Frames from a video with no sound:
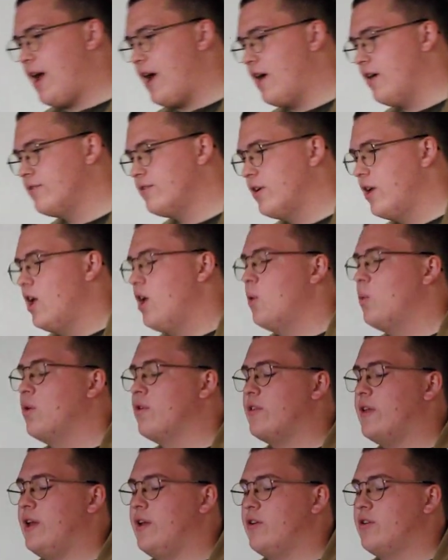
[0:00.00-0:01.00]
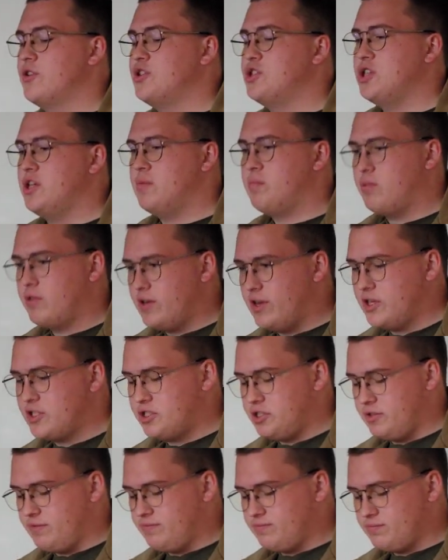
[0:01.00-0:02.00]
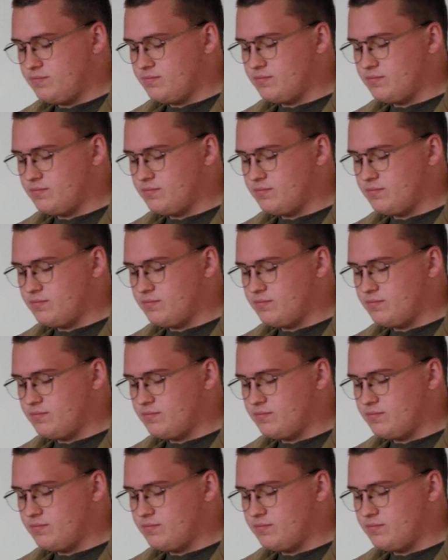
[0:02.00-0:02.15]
have with energy production.